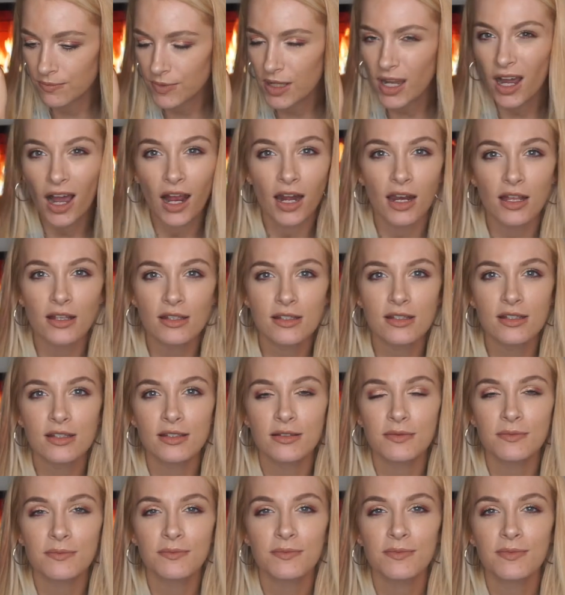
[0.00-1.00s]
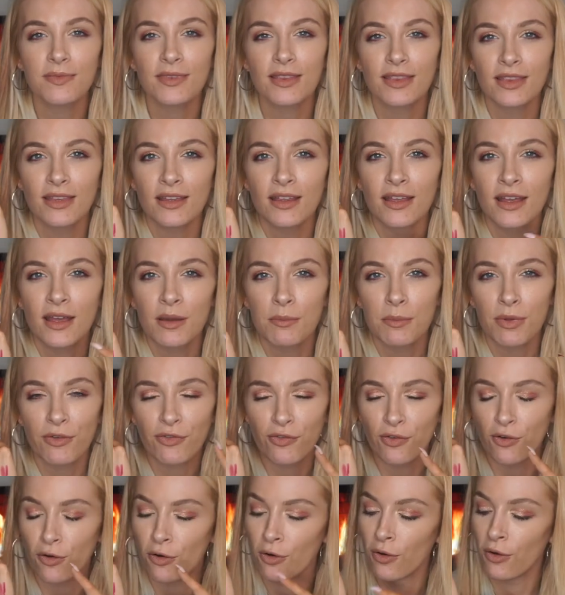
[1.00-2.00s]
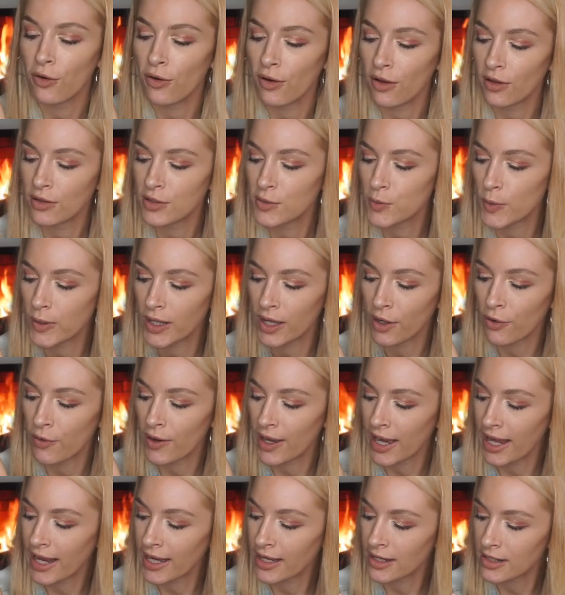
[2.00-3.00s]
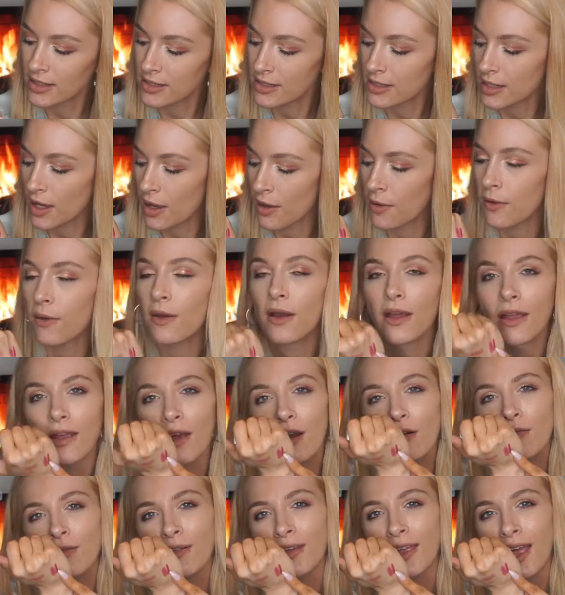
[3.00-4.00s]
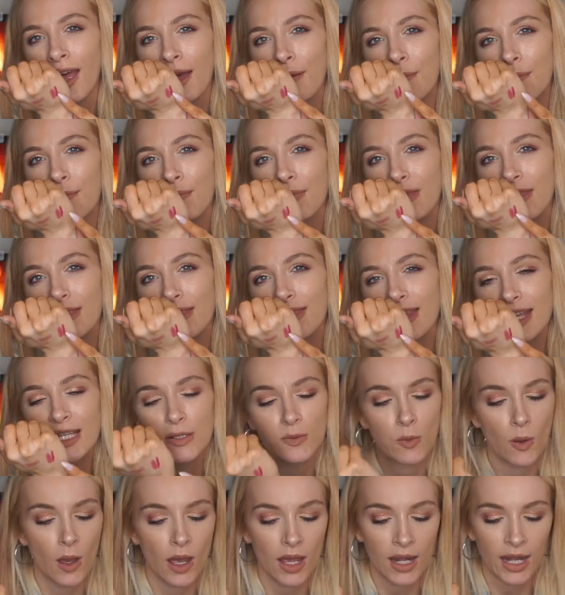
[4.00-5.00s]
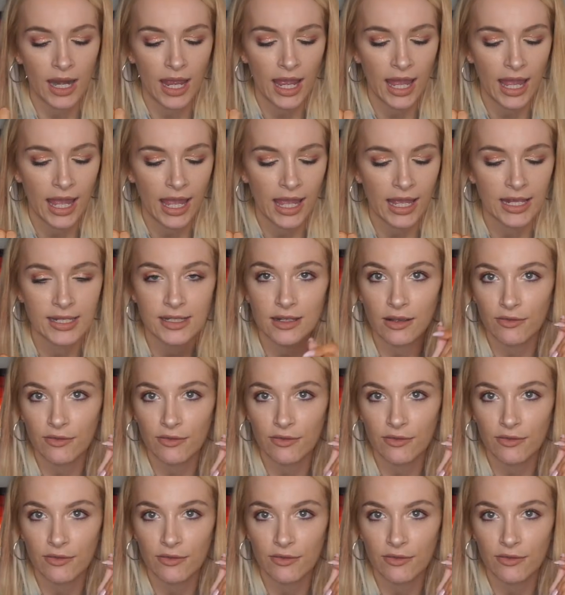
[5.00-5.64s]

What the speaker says: colours before 2019. So, yeah, this one is